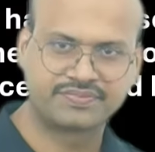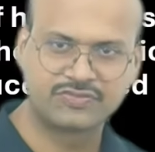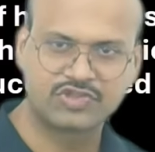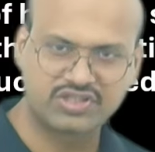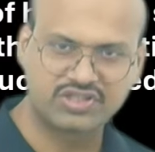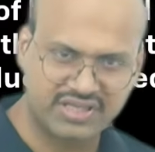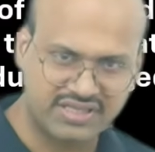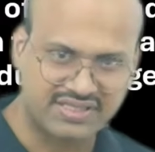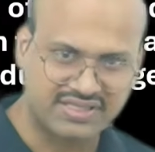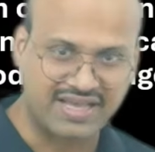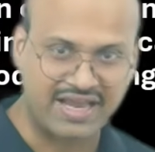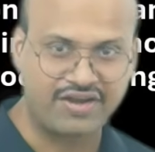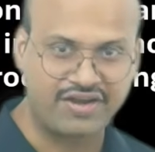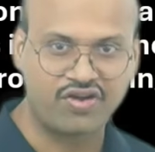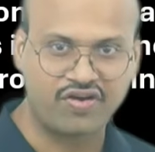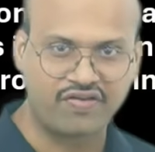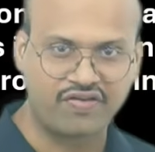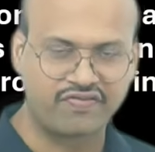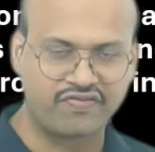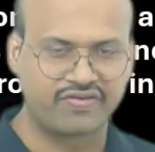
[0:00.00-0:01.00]
So this kind
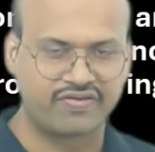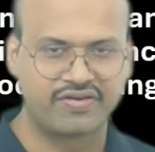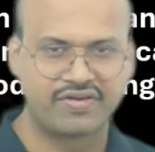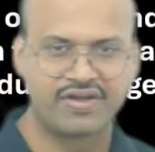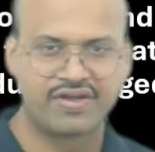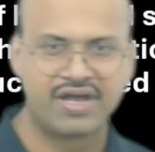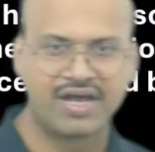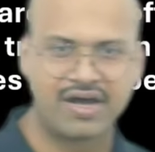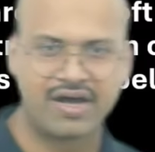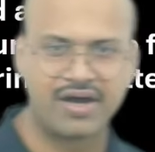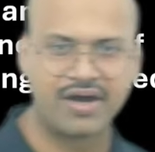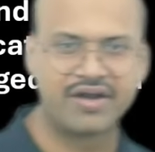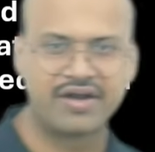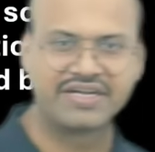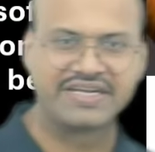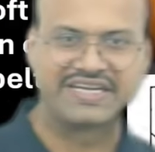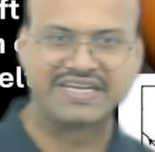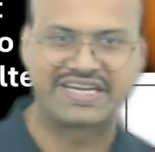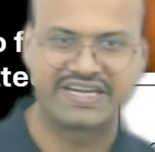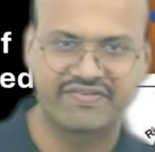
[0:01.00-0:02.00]
of
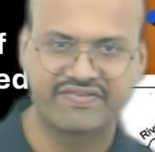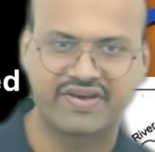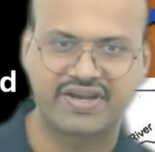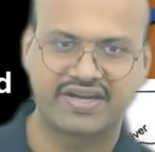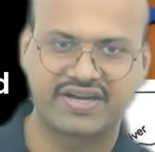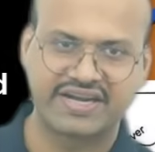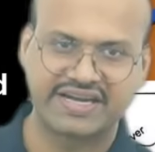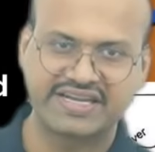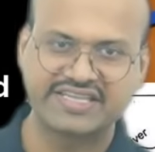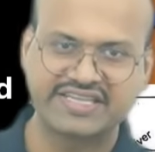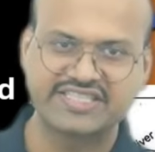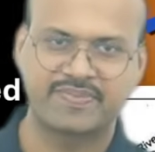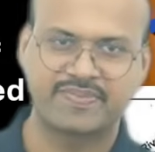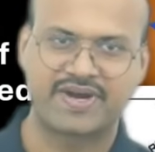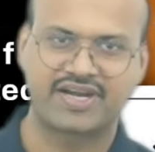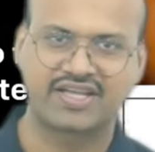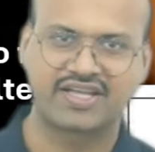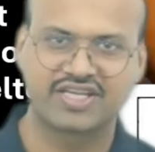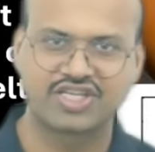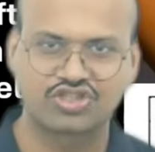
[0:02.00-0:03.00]
river drainage
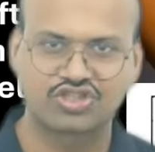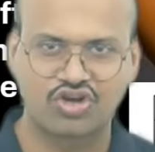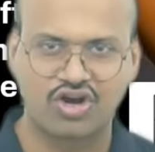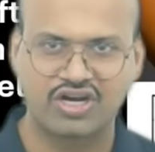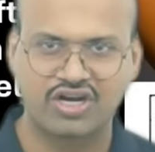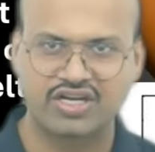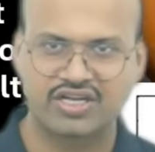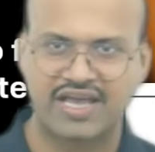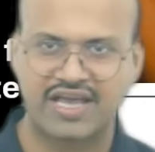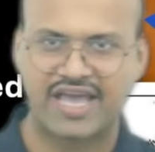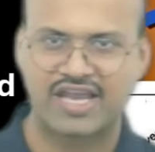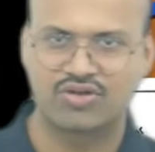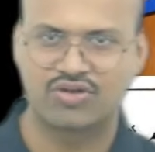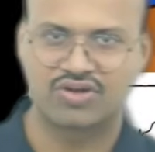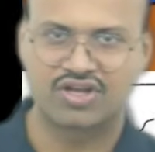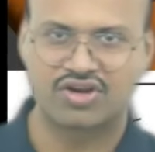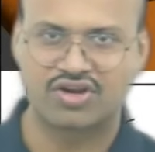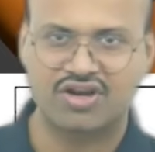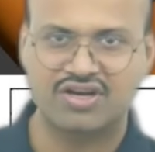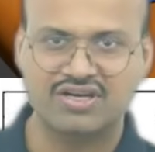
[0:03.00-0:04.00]
pattern is called
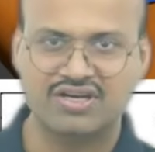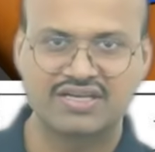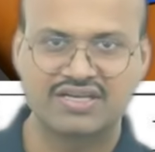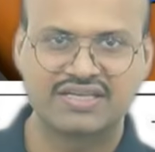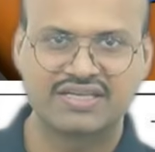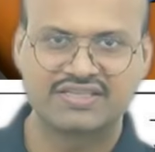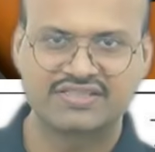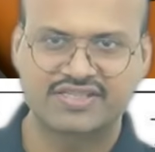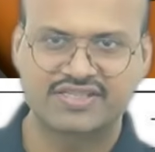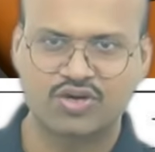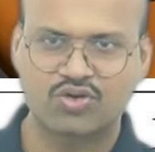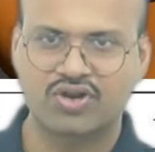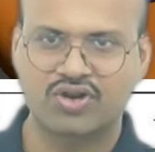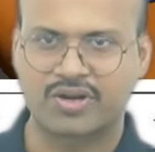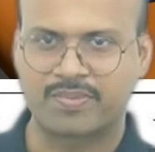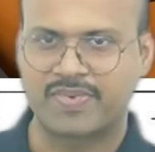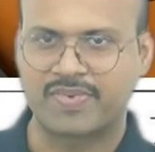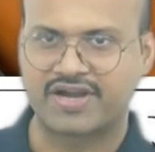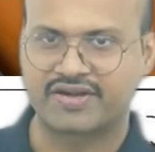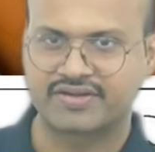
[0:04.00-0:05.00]
annular or circular
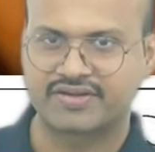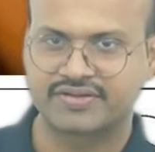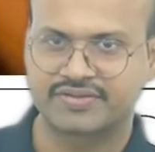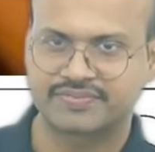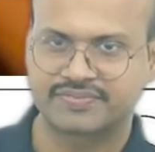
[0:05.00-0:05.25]
pattern.